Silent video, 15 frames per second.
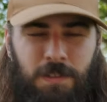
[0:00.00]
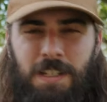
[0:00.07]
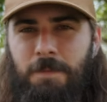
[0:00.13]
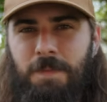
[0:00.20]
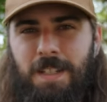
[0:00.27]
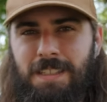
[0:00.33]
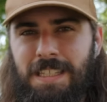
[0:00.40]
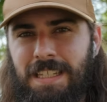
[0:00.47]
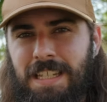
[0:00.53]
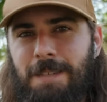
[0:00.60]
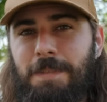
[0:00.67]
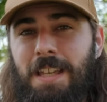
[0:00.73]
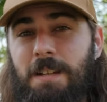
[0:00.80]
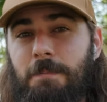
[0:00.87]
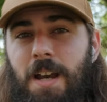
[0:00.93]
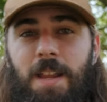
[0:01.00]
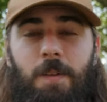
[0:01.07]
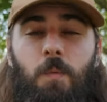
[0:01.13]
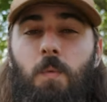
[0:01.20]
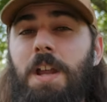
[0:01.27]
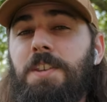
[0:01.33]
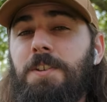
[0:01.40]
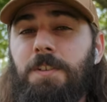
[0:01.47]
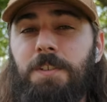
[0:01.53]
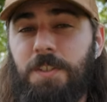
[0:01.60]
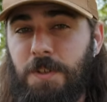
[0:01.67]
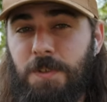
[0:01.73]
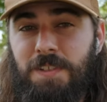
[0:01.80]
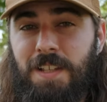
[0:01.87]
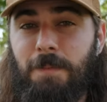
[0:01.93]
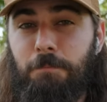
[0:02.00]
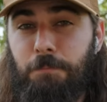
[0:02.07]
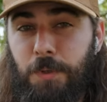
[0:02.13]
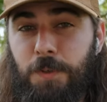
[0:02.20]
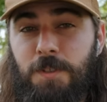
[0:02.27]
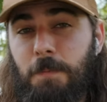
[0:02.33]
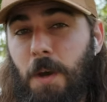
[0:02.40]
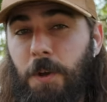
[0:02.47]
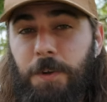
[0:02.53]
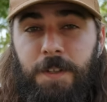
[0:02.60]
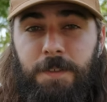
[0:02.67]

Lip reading: definitely keep that in mind when you're using boost mode.